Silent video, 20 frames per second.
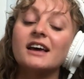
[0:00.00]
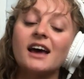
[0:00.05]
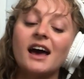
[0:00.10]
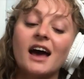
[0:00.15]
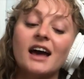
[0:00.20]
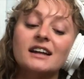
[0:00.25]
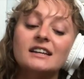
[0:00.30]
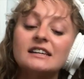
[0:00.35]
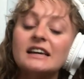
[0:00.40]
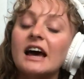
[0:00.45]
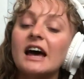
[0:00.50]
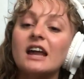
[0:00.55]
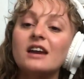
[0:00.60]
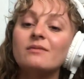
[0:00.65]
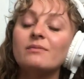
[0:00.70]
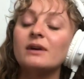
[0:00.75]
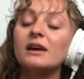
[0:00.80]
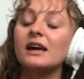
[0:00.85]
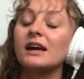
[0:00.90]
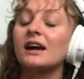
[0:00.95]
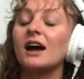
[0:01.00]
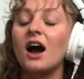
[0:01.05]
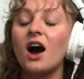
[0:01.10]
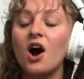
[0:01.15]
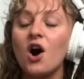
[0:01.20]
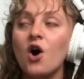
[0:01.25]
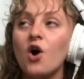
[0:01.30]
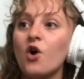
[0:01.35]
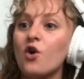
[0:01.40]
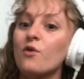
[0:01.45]
and 10 being,
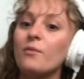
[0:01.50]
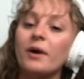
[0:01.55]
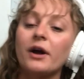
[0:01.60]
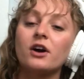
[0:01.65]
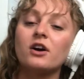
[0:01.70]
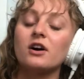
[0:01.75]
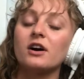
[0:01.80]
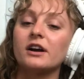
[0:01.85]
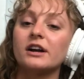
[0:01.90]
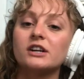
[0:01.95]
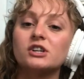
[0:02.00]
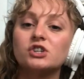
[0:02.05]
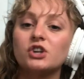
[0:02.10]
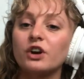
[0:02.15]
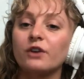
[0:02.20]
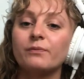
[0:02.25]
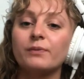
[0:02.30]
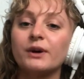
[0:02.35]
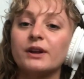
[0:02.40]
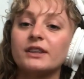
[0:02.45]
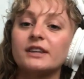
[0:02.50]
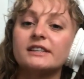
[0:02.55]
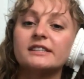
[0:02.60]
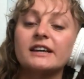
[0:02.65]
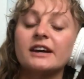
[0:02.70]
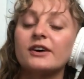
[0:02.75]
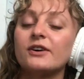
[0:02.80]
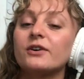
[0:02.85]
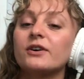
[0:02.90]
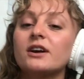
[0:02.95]
oh my God, I should have put this
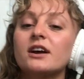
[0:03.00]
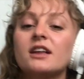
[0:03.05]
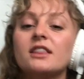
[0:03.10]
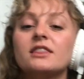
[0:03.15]
out,